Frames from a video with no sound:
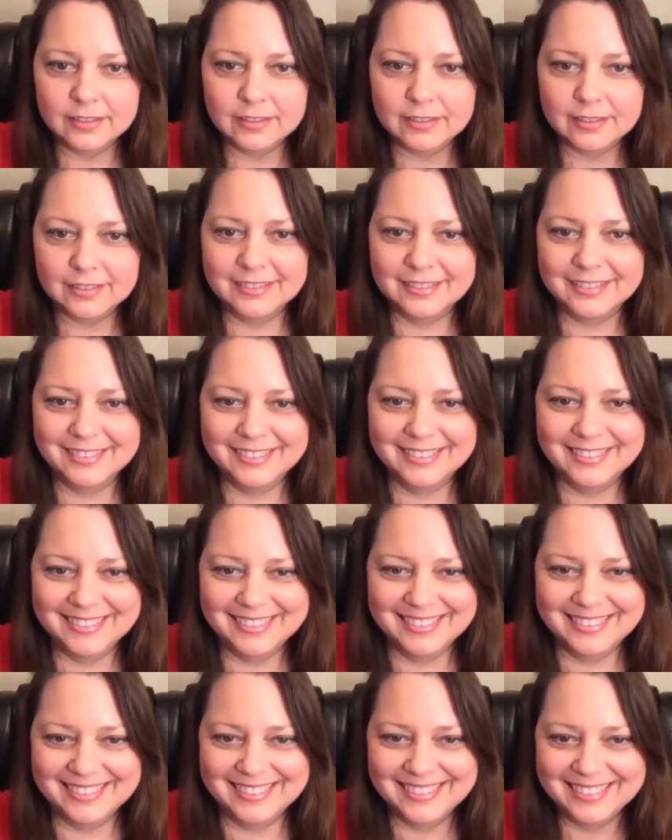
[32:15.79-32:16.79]

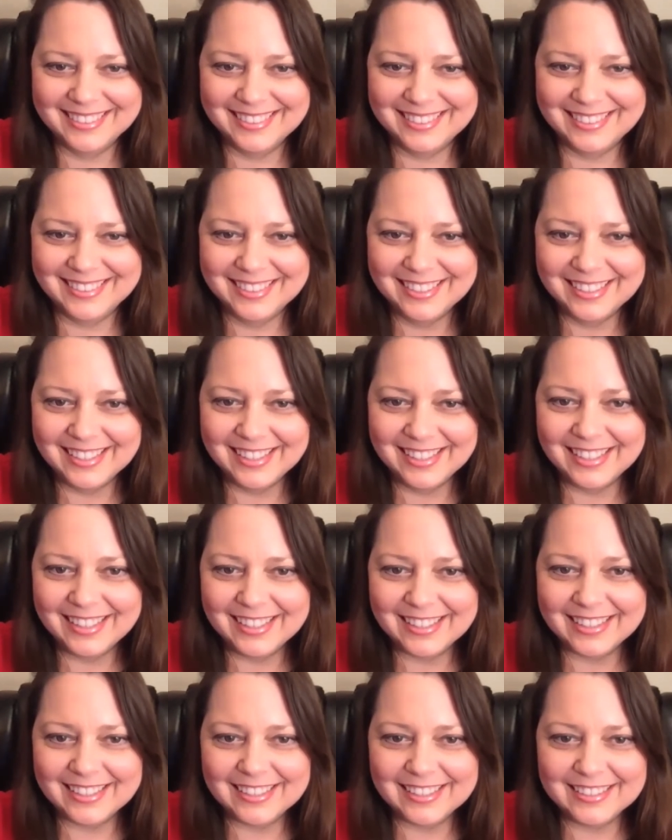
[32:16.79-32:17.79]

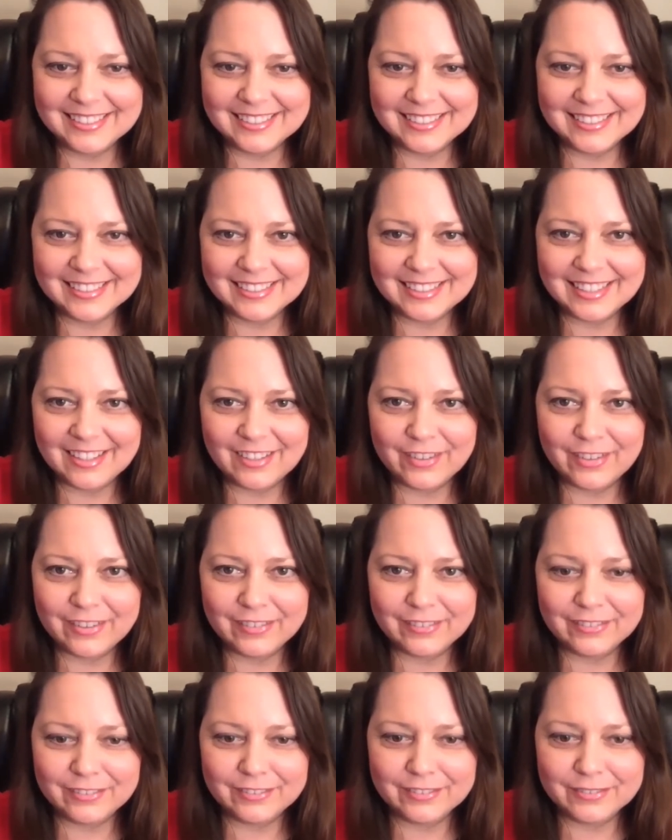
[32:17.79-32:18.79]
This is not